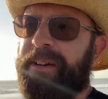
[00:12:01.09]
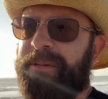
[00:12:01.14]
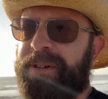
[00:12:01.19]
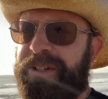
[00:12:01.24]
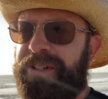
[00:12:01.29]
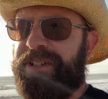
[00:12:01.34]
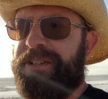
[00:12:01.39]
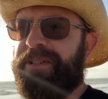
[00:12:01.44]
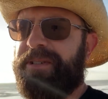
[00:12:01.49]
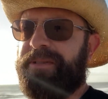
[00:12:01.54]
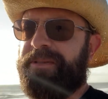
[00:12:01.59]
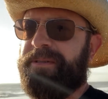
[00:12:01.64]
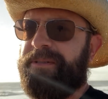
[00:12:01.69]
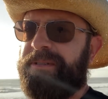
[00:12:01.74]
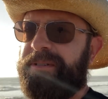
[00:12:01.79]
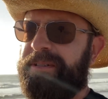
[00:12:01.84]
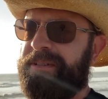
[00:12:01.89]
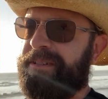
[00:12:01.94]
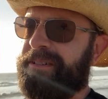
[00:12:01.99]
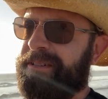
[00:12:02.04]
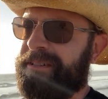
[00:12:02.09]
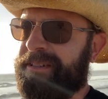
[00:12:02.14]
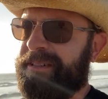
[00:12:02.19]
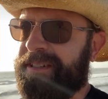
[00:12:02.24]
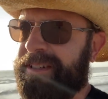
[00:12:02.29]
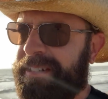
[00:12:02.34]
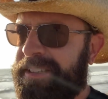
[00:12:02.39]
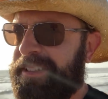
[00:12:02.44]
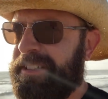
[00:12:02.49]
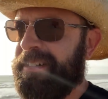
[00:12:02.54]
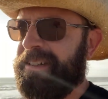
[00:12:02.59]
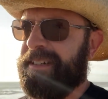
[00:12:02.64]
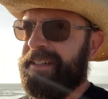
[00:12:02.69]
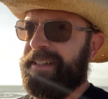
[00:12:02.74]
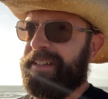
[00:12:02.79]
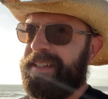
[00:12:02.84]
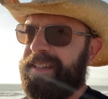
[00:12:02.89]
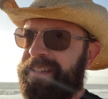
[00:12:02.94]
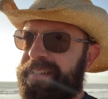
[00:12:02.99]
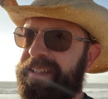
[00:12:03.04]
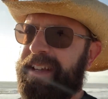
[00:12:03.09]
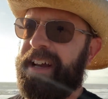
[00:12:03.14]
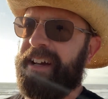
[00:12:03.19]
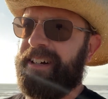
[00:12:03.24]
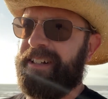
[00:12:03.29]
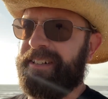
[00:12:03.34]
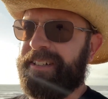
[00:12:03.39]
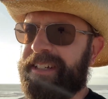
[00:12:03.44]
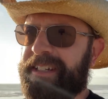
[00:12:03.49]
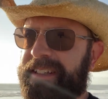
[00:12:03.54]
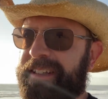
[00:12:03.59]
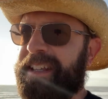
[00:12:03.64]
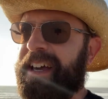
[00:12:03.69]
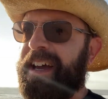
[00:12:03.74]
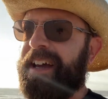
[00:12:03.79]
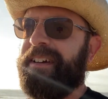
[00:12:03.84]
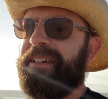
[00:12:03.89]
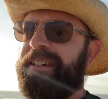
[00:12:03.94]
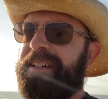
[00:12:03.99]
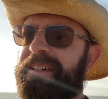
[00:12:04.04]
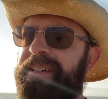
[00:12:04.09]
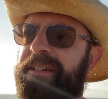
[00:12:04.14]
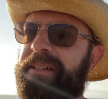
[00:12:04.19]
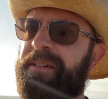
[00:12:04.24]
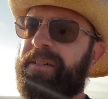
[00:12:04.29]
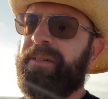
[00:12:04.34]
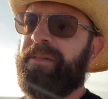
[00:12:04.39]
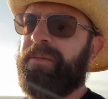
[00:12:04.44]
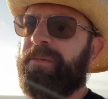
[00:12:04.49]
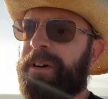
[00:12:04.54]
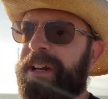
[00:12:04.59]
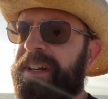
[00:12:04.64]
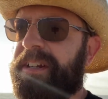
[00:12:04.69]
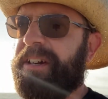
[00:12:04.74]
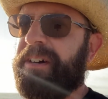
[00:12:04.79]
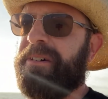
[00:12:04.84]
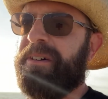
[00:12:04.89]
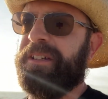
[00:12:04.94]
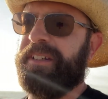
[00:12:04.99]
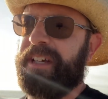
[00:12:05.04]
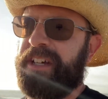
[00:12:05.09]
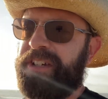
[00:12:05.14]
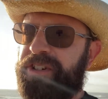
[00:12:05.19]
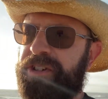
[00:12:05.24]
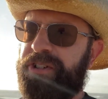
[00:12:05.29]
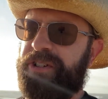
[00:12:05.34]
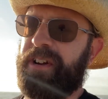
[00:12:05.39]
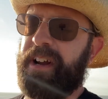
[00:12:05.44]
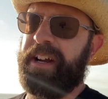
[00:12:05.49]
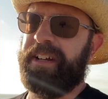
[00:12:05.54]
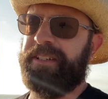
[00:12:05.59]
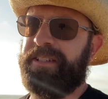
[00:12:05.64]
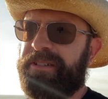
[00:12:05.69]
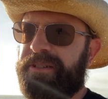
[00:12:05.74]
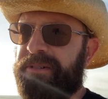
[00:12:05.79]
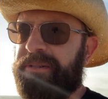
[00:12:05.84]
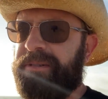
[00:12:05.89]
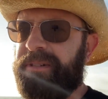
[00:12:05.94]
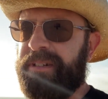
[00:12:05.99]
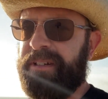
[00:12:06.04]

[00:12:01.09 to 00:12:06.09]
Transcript: would you sell in that window unless you're trying to